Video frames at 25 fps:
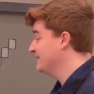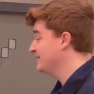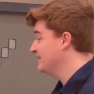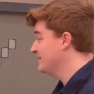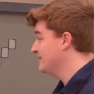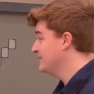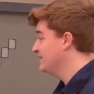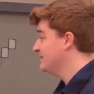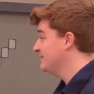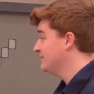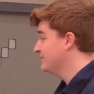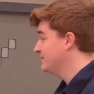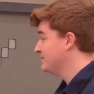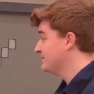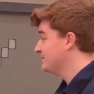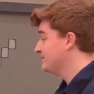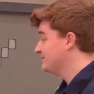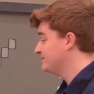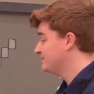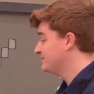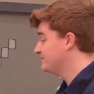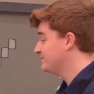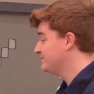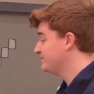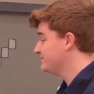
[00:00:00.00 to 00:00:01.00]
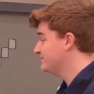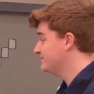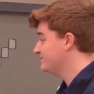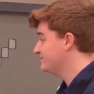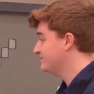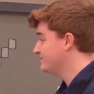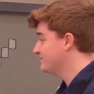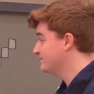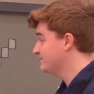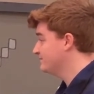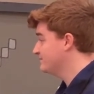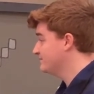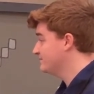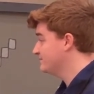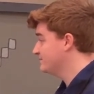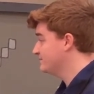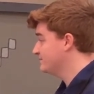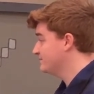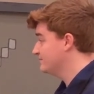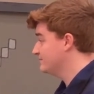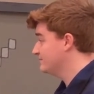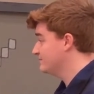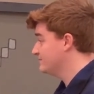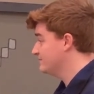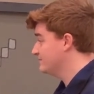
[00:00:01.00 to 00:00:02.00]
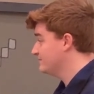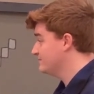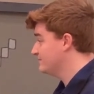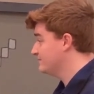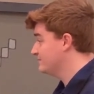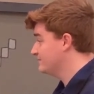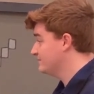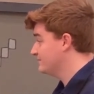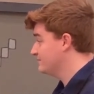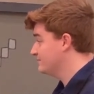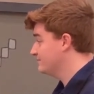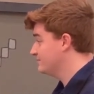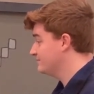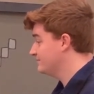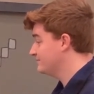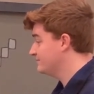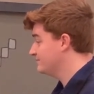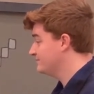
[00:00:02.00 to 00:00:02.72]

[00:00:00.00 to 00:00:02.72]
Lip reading: Nothing is said.